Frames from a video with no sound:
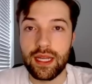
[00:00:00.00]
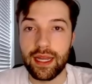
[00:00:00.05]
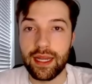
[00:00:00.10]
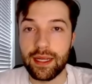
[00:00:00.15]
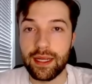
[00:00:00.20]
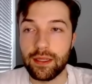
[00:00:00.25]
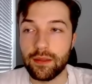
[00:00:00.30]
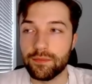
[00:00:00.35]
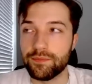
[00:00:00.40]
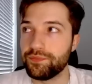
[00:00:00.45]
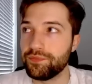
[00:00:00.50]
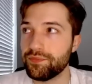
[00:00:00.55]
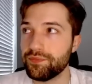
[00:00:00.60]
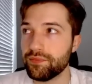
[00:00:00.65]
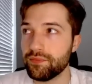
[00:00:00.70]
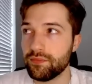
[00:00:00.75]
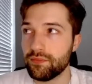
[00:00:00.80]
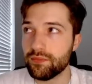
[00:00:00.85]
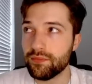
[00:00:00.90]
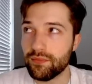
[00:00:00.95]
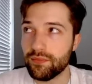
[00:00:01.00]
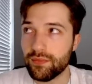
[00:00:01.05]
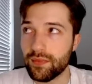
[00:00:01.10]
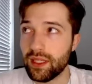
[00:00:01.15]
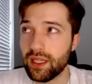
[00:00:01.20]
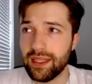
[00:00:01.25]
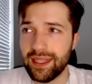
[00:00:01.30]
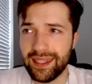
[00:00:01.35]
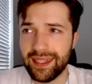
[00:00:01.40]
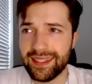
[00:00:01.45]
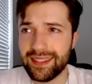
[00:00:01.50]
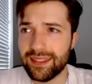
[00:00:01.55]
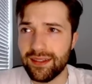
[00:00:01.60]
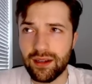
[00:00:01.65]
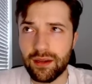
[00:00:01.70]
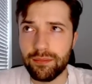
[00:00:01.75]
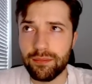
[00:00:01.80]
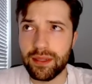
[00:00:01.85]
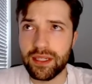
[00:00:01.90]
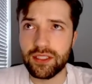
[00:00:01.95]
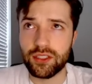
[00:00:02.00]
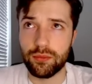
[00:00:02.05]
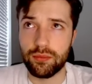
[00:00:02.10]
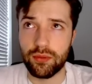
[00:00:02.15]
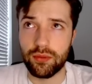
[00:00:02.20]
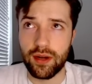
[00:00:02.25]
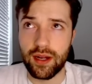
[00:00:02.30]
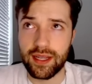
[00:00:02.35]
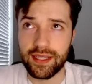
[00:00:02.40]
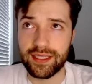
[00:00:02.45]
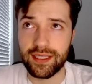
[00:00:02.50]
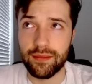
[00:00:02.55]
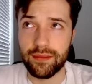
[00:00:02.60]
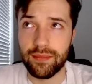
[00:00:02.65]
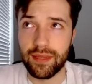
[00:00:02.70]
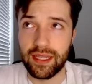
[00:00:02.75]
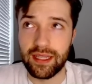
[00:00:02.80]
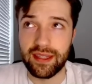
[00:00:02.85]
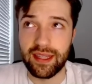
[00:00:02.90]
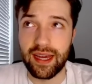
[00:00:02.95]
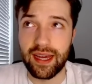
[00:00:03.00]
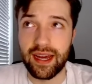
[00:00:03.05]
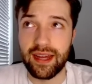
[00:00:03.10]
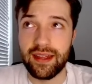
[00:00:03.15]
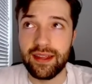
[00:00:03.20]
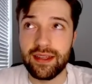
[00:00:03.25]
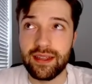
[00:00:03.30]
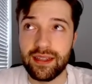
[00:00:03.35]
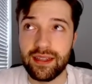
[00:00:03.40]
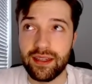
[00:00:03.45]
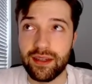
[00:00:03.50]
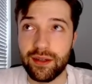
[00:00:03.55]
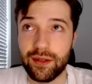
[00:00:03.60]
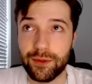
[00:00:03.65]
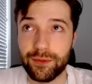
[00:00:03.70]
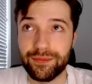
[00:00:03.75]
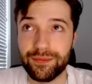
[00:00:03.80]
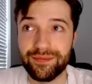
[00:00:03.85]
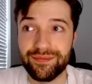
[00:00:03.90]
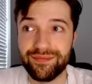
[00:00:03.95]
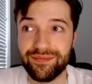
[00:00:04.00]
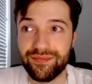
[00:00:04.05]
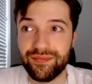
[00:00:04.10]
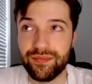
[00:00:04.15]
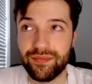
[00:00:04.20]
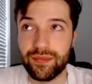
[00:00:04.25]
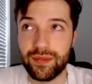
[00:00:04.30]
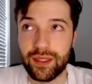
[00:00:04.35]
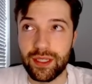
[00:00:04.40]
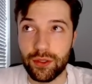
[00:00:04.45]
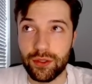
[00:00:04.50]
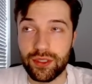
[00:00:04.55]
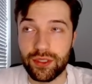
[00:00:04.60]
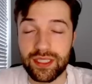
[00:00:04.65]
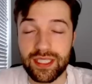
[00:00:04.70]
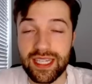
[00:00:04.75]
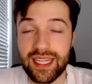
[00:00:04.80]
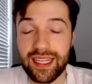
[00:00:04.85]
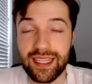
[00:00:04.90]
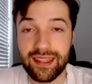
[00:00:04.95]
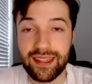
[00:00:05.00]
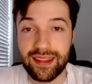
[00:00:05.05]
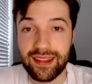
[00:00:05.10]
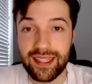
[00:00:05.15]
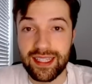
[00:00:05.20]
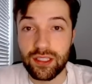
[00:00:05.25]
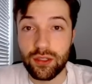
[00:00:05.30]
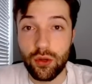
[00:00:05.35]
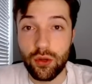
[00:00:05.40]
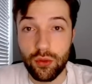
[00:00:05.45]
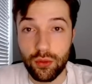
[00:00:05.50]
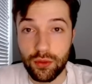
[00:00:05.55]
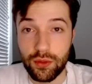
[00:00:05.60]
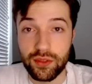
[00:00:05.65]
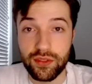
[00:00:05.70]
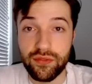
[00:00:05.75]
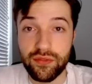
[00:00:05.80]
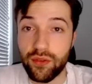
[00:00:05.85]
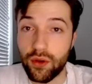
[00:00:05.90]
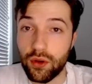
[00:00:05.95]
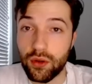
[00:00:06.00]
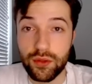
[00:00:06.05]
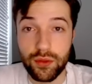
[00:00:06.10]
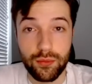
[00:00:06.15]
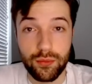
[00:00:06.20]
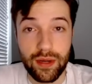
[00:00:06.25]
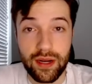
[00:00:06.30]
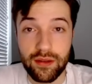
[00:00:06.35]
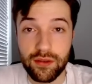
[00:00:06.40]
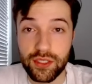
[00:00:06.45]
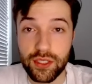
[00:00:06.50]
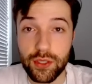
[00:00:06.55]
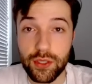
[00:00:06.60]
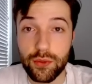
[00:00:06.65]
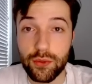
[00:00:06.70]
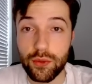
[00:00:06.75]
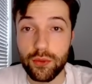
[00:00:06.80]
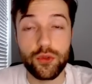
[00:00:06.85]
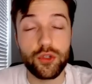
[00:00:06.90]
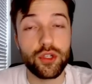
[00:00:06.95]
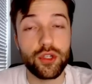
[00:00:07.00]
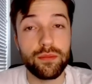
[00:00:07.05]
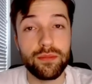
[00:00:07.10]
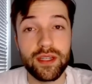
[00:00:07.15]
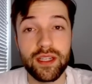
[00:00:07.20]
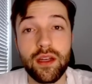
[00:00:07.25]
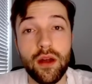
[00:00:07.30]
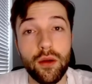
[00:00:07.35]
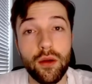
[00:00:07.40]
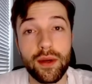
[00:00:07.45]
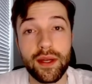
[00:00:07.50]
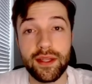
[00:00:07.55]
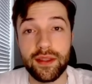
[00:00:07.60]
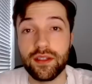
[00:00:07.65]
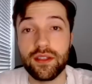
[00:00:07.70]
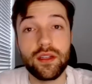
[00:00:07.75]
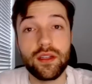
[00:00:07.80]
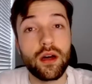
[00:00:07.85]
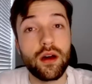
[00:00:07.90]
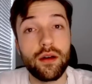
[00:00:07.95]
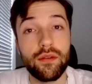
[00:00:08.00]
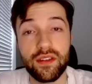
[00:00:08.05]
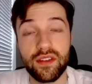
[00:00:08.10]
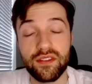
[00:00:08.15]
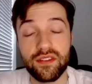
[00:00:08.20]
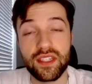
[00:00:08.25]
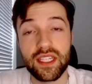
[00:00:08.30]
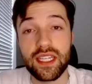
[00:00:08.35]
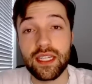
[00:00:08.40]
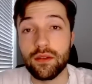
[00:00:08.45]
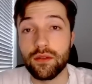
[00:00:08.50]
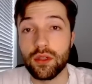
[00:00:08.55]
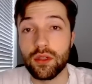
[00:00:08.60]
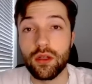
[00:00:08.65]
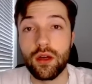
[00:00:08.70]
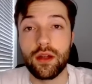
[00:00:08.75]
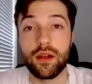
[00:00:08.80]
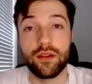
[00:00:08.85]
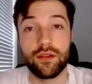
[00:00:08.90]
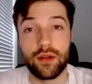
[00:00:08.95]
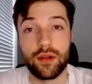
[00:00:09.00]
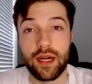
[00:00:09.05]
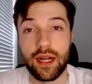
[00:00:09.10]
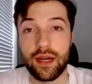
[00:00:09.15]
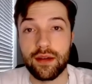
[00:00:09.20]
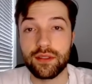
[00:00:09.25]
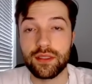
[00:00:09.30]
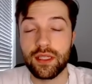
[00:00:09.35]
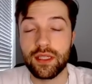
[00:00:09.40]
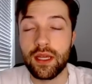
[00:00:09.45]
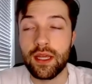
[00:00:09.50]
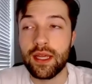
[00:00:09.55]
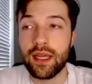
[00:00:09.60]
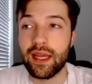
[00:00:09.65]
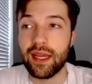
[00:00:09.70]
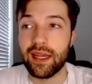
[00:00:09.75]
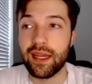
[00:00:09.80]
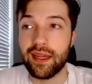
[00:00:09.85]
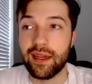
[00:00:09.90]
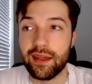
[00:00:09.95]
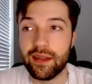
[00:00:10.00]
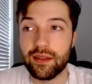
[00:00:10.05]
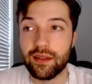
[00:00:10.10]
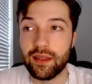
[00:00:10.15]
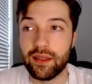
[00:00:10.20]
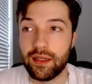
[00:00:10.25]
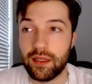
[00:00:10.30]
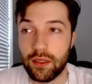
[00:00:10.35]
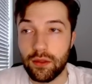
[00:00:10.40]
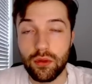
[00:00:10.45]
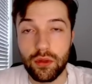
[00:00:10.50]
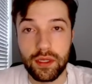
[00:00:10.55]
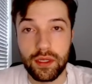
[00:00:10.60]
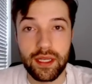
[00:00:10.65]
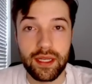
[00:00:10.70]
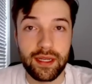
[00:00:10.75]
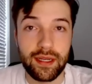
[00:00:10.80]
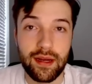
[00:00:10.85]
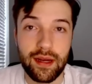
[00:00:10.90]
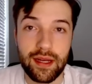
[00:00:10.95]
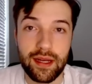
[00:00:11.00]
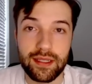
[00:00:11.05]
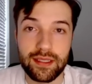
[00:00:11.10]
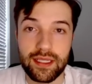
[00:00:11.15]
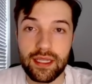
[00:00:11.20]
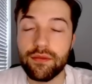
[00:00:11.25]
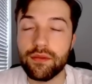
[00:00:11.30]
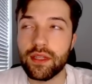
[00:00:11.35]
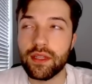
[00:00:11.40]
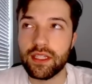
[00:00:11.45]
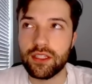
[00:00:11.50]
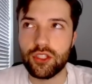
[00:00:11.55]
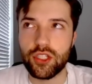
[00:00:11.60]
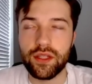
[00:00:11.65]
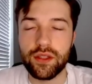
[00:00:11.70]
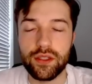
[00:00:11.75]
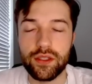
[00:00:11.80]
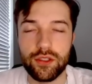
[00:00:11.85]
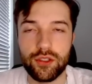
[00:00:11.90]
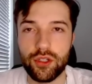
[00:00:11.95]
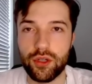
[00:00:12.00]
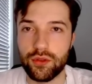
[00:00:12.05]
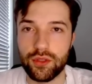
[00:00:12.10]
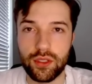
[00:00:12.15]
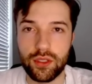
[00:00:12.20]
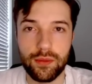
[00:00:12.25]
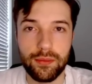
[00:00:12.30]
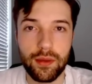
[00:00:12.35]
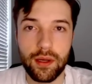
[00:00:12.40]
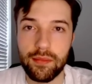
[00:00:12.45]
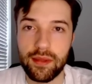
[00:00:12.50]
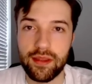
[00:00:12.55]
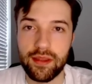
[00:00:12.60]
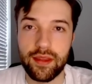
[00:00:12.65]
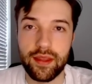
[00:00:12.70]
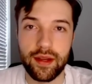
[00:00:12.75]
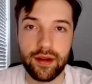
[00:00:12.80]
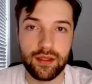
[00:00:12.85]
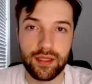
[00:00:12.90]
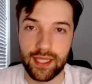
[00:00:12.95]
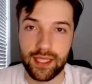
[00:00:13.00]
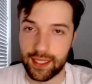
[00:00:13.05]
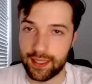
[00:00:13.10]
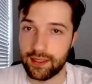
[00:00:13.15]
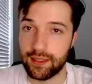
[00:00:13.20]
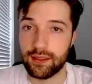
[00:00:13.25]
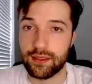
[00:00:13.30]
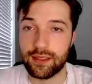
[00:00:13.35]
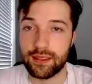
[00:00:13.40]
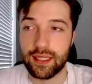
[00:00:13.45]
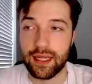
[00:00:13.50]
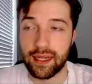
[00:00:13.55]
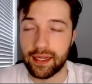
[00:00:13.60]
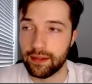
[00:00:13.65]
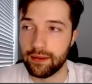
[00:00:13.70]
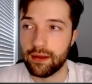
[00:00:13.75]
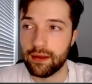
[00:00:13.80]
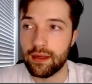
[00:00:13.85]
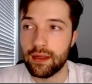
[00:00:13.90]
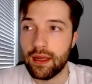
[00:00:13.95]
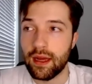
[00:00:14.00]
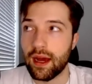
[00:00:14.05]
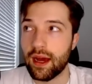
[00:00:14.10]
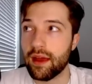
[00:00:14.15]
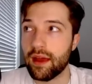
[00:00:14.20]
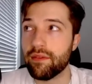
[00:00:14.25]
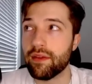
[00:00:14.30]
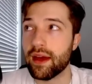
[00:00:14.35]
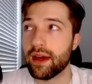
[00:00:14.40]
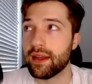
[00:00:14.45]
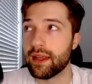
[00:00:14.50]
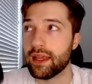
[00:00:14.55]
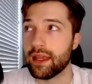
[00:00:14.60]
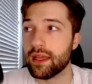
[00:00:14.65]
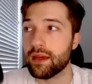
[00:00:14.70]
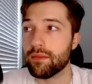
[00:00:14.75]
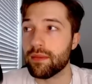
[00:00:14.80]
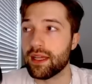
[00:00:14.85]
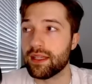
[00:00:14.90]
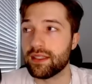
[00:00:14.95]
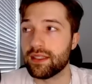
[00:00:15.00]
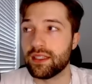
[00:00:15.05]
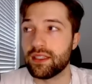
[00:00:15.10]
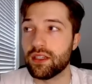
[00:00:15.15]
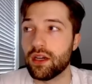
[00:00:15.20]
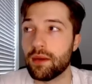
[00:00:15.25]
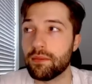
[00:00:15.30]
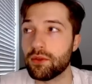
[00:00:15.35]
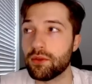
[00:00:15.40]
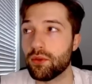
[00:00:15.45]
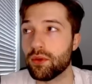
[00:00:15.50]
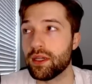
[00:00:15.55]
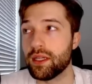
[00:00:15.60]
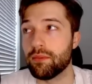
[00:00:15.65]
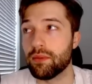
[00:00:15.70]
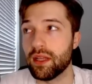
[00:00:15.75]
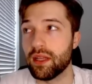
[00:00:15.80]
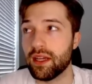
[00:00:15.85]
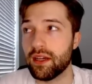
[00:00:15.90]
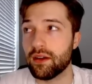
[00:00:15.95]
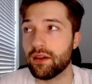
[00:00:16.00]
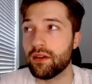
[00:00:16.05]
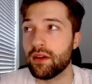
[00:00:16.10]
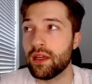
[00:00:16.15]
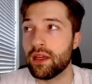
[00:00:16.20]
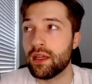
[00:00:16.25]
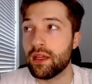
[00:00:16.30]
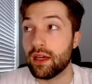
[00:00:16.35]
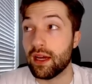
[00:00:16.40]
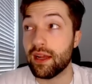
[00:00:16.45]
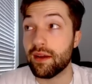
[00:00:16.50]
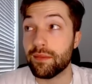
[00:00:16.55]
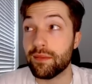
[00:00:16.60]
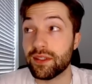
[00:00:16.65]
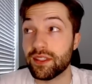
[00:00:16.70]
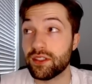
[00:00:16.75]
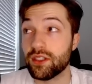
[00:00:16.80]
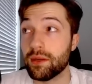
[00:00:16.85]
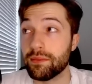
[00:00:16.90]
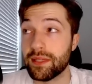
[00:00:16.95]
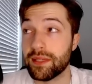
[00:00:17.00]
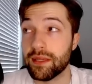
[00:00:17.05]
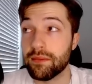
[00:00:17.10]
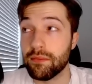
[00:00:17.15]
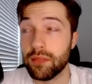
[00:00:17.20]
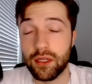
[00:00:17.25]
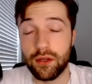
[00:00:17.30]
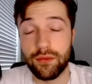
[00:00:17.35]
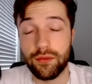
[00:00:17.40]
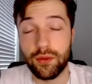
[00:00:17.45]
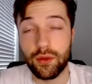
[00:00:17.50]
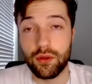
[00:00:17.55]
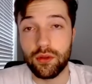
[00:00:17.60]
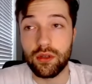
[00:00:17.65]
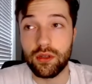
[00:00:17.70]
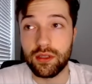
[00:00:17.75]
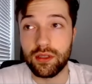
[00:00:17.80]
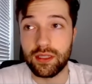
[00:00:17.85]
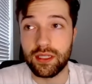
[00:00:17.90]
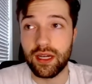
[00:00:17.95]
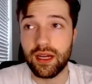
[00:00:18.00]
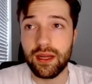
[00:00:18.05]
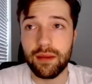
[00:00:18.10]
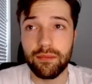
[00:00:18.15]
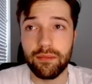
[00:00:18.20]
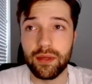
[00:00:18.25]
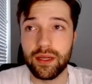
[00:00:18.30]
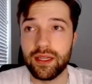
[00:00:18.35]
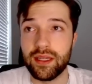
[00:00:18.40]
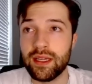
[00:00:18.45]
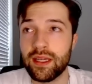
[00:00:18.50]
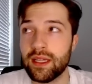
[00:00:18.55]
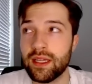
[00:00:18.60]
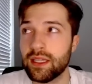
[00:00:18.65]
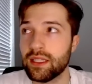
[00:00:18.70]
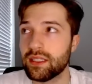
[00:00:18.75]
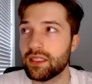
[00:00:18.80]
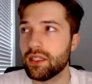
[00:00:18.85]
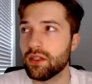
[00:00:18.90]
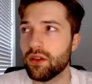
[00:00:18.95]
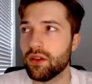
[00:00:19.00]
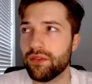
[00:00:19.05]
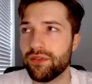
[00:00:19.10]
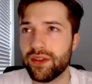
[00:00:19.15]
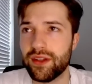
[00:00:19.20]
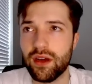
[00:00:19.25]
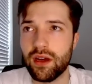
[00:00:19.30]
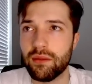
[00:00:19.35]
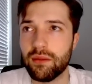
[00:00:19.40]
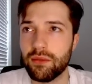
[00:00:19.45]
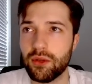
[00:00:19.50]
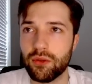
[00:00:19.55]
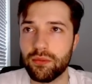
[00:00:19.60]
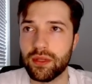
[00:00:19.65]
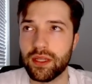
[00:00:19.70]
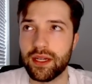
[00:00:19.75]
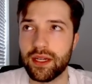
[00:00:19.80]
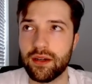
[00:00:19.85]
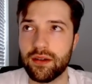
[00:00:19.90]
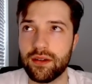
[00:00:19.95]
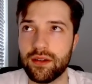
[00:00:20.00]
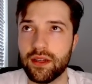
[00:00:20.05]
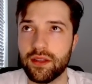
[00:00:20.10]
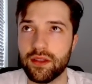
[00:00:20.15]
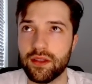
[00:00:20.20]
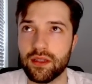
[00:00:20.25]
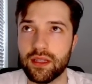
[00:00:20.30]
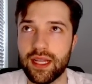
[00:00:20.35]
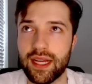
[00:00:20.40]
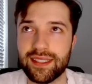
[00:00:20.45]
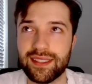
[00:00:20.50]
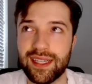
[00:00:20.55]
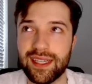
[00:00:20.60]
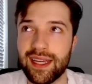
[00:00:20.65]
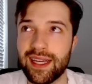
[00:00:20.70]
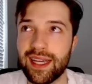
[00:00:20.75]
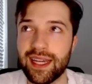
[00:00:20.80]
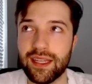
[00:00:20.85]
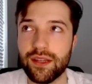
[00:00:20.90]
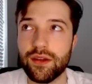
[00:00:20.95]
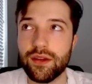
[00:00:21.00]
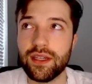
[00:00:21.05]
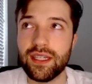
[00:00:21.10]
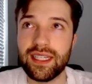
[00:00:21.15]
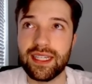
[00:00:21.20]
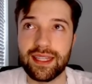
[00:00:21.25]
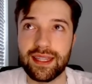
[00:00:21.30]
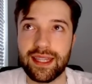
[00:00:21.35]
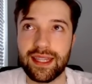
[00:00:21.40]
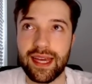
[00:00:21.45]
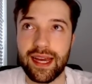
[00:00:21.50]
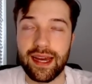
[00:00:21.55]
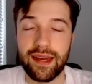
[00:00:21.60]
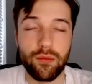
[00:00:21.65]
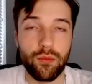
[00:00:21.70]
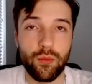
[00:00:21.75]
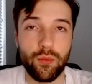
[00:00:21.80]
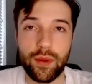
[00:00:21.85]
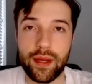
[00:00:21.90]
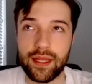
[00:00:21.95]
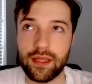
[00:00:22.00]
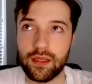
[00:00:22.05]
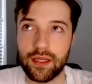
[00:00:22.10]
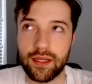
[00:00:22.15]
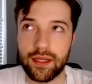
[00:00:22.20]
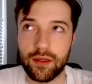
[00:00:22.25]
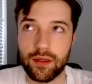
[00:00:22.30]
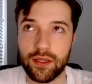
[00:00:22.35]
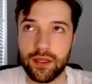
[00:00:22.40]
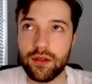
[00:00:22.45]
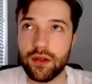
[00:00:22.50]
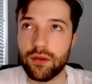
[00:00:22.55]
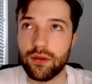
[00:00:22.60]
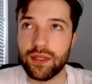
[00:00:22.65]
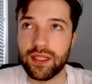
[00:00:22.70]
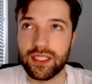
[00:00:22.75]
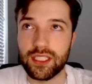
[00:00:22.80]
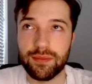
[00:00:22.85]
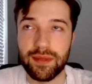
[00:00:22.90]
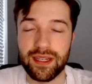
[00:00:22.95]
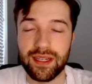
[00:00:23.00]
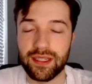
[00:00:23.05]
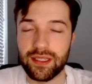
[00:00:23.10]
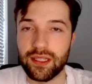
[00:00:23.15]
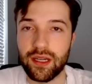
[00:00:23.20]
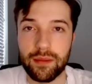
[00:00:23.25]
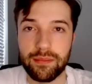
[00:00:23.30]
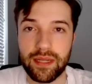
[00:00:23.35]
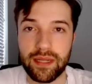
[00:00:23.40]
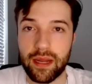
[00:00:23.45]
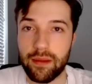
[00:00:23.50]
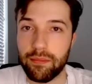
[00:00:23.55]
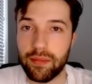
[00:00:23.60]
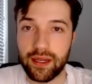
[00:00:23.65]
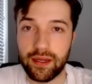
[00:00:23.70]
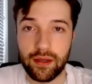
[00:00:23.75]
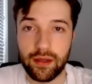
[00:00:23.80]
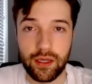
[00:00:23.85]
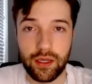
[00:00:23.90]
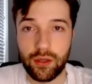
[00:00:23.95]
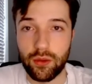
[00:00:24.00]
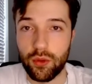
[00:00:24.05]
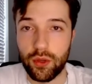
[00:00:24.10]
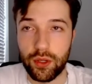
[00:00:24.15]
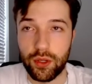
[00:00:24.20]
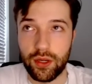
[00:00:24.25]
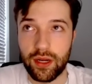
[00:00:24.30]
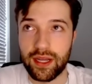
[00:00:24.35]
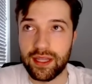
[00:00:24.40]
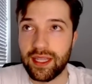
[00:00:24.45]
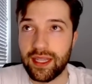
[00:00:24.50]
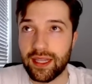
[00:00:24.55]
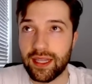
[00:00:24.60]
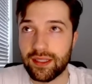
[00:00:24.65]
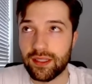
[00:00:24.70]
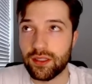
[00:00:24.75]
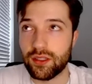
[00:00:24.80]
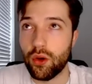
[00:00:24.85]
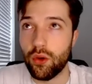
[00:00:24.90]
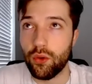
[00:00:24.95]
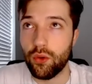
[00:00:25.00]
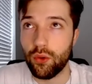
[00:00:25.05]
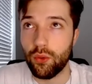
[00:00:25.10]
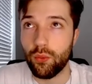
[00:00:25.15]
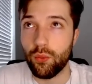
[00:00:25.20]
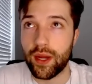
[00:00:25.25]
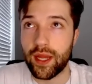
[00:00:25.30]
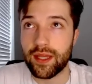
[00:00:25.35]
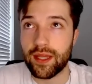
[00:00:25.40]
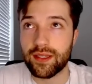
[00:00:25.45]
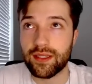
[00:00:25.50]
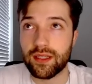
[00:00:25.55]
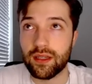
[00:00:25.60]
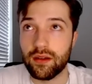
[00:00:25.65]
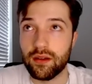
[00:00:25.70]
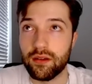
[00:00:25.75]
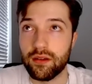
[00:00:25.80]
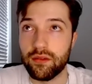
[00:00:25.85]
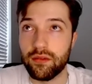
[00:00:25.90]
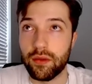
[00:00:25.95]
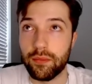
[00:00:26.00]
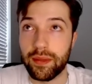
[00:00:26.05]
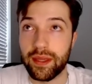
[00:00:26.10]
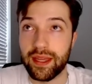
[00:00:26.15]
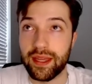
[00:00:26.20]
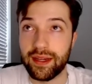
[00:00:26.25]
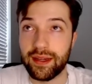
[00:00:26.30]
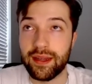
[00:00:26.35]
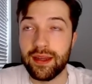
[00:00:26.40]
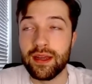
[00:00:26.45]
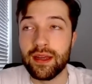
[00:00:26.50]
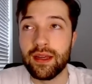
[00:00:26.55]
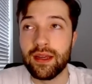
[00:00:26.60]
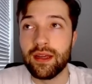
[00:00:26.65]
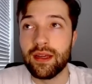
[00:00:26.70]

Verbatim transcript: And, like, it's not a big surprise to me that, you know, you're seeing these corners fall to round two who should be going in the top fifteen of a lot of drafts. And, like, you look at guys, even like Jalen Jones, who'll probably be there at the end of the second. I've had him as a top twenty player. I had him as a top ten player for a long time, but still a phenomenal player nonetheless. And you can get that way later. You don't need to spend a top ten pick on a corner. I think that's a total waste of a pick.